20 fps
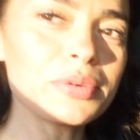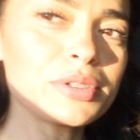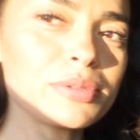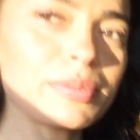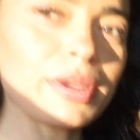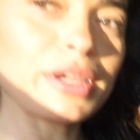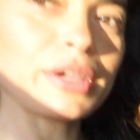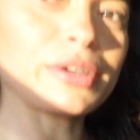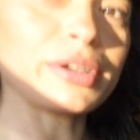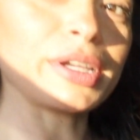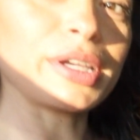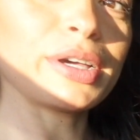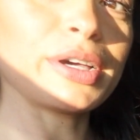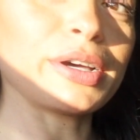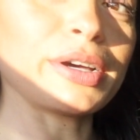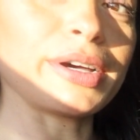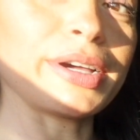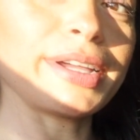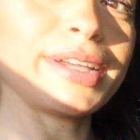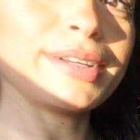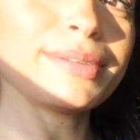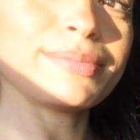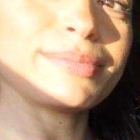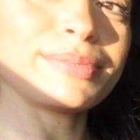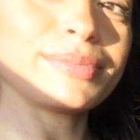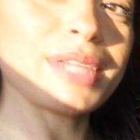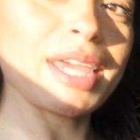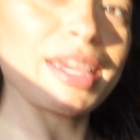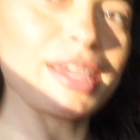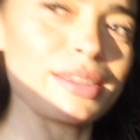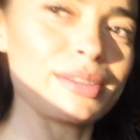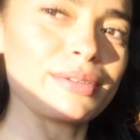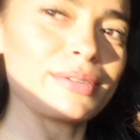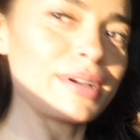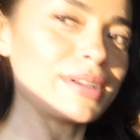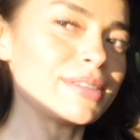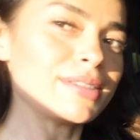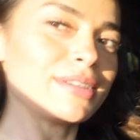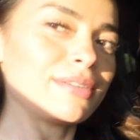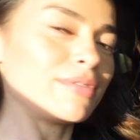was my green curry. I'm taking the
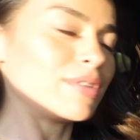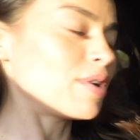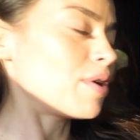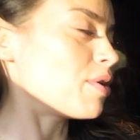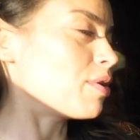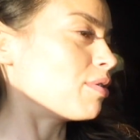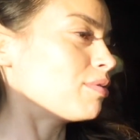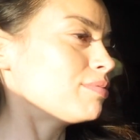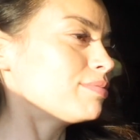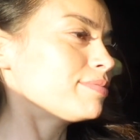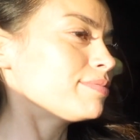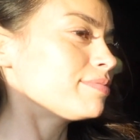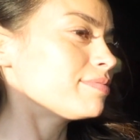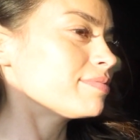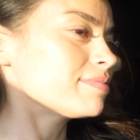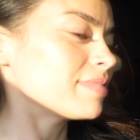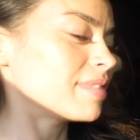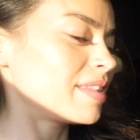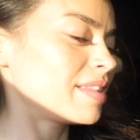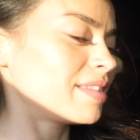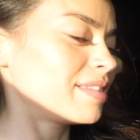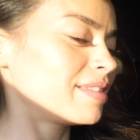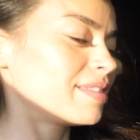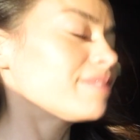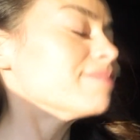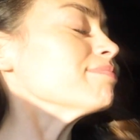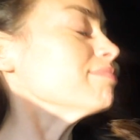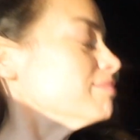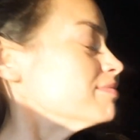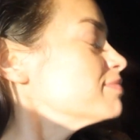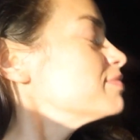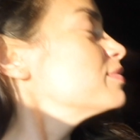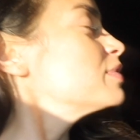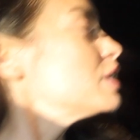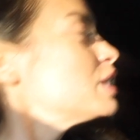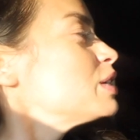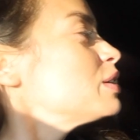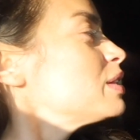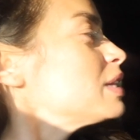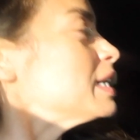rest even home.
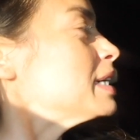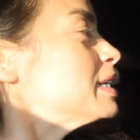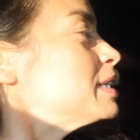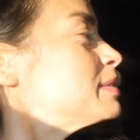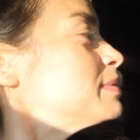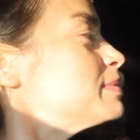What do you think?